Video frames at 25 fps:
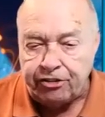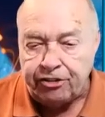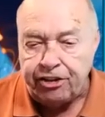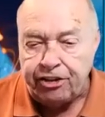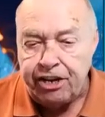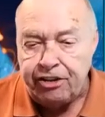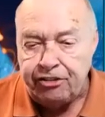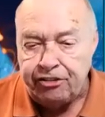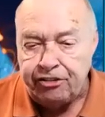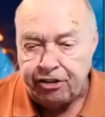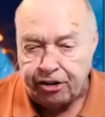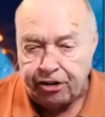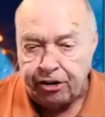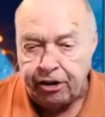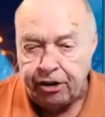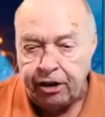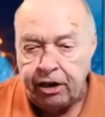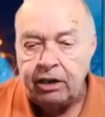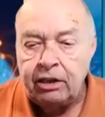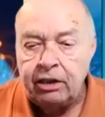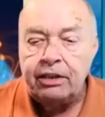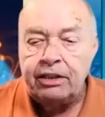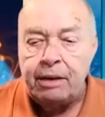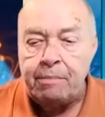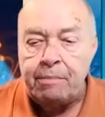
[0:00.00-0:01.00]
seizure,
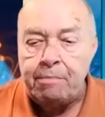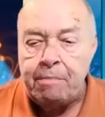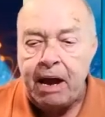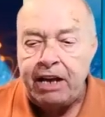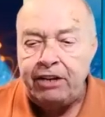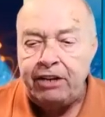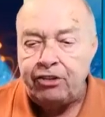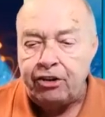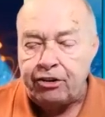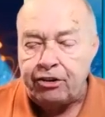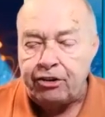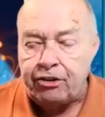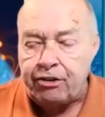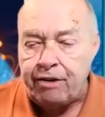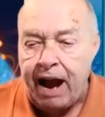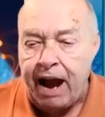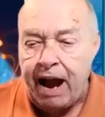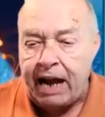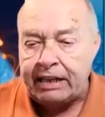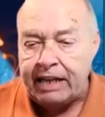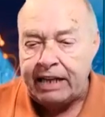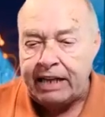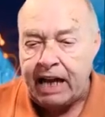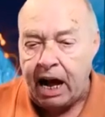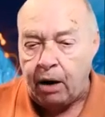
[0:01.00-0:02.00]
the major
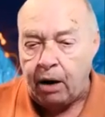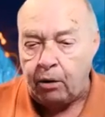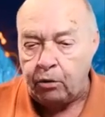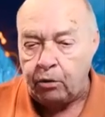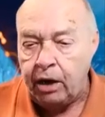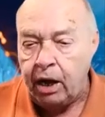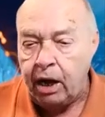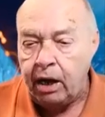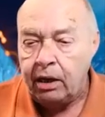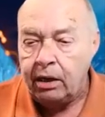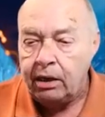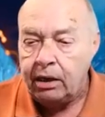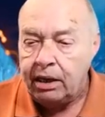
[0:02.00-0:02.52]
crackdown,